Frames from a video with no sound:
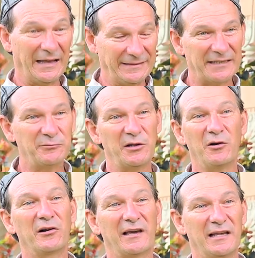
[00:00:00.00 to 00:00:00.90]
and that's where it
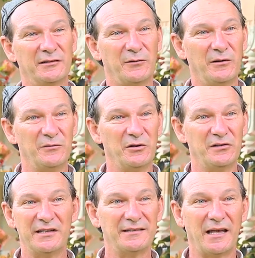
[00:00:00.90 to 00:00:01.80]
all comes from. You
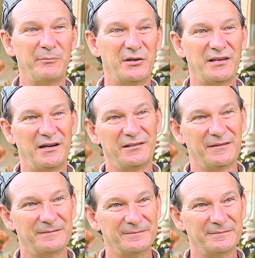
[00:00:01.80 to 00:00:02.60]
know, just advertising.